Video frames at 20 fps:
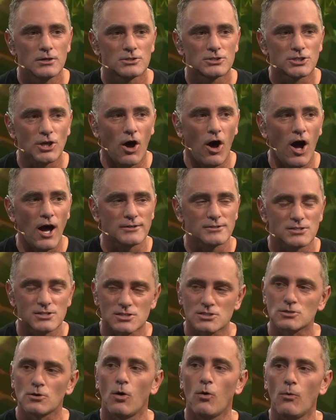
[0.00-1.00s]
taught
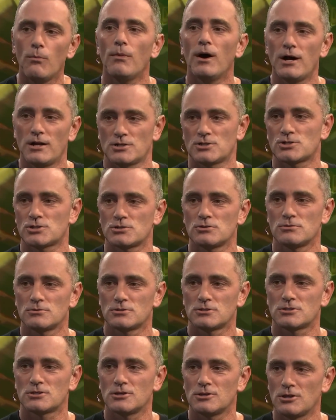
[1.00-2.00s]
so much
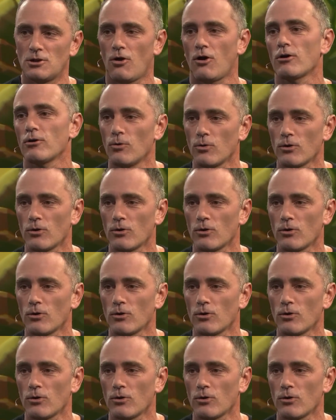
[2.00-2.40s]
to our